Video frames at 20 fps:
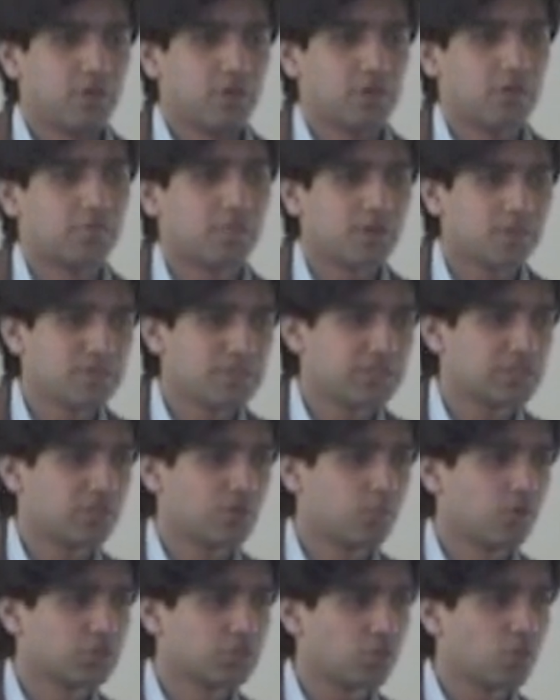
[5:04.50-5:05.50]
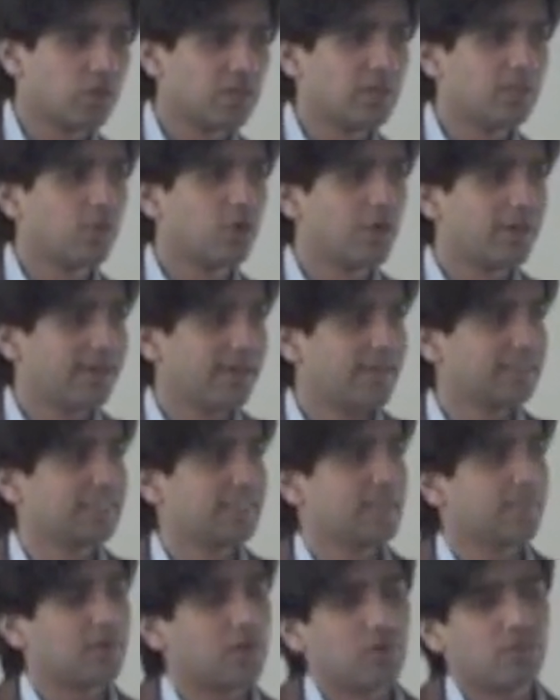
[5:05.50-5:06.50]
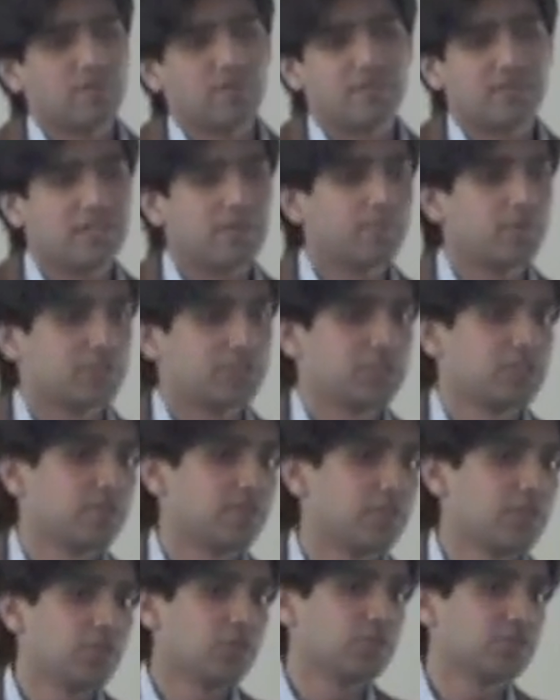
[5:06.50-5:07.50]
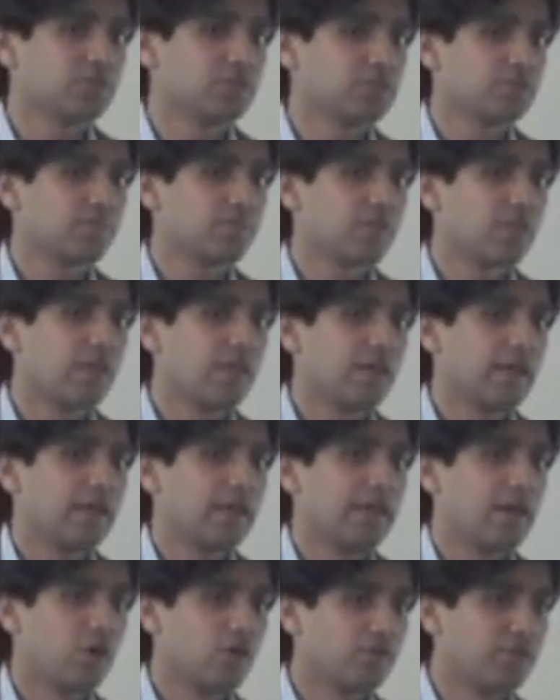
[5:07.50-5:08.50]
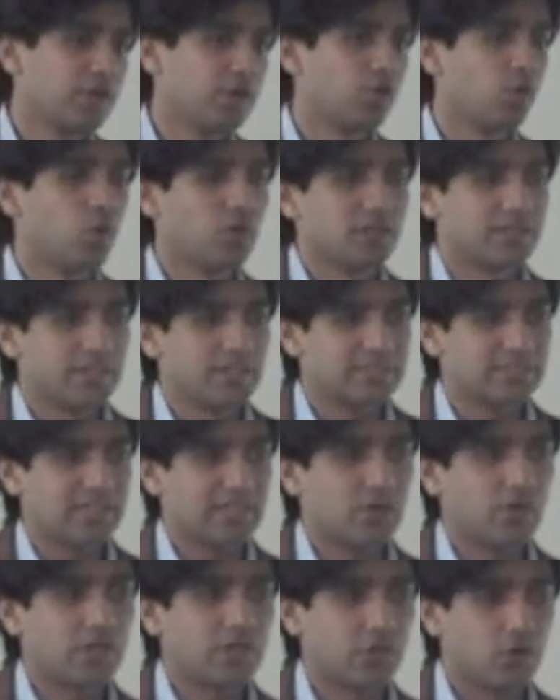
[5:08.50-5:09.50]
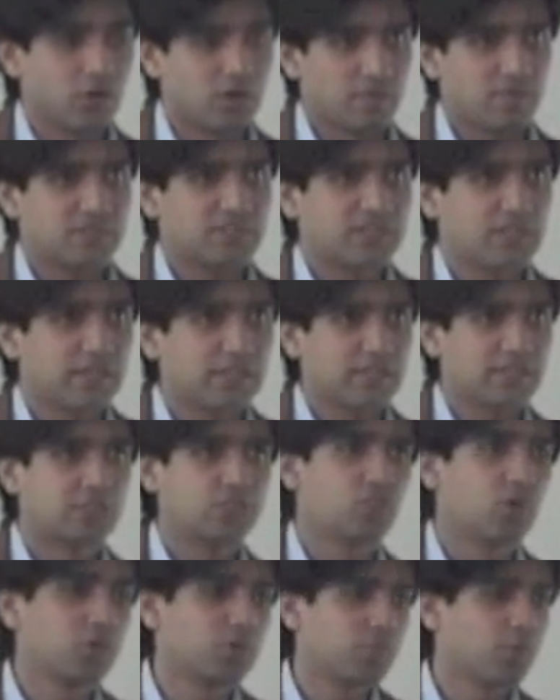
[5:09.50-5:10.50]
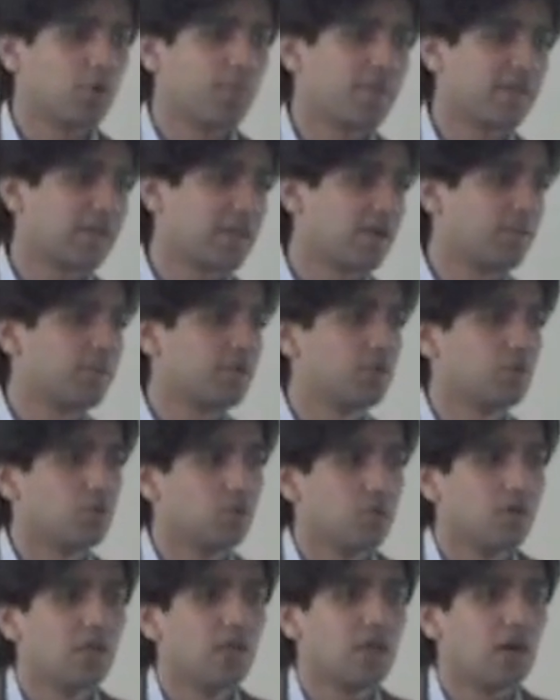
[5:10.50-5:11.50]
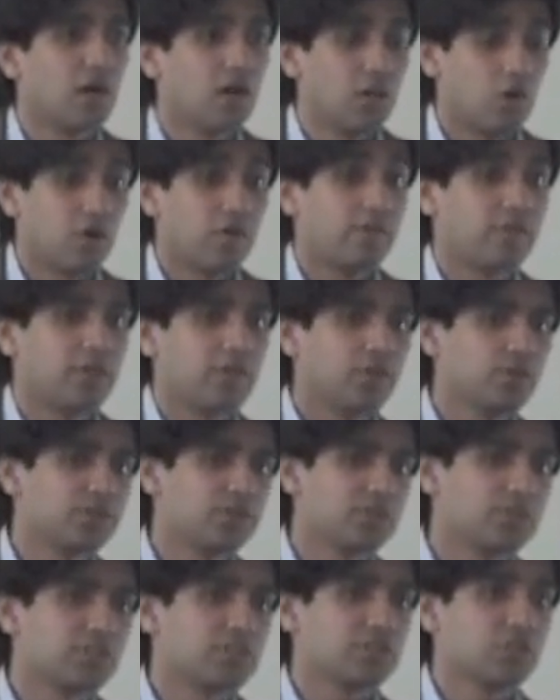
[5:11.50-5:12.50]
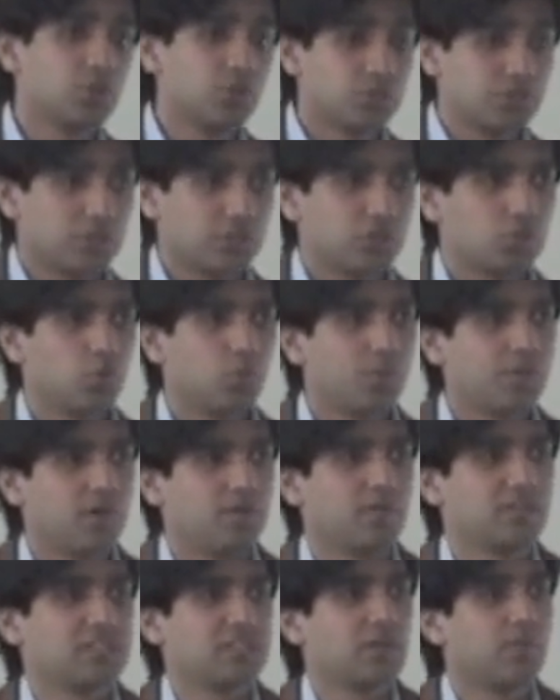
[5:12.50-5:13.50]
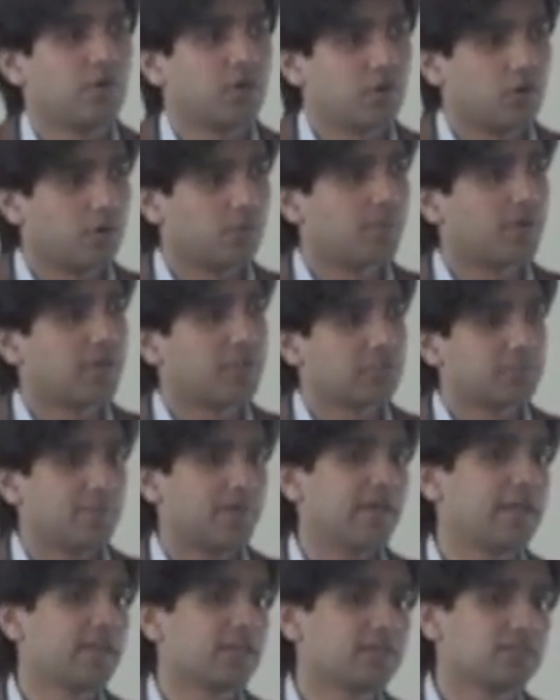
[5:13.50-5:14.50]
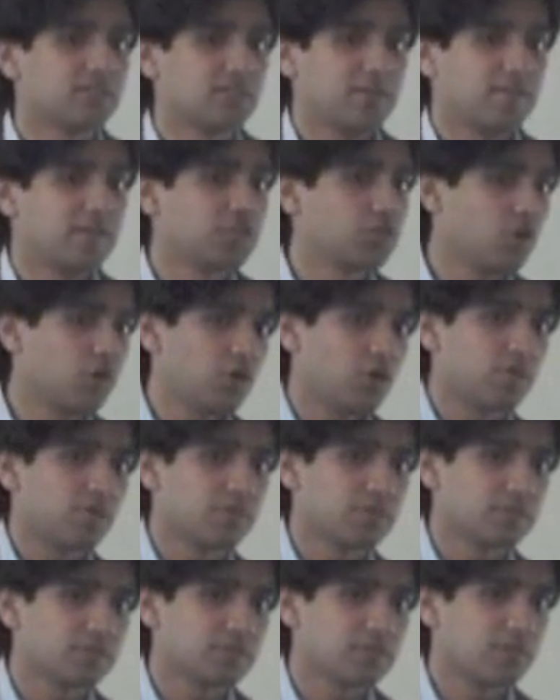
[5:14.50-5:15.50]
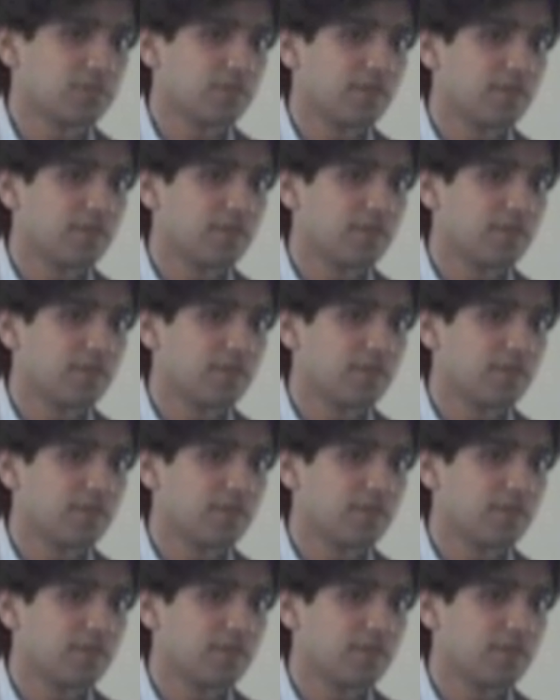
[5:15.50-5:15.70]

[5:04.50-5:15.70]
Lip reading: particular publisher was only monetizing about 15% of their users. Now they rolled this out, and all of a sudden this was popping up to a lot of the users who previously were not participating in surveys or offers.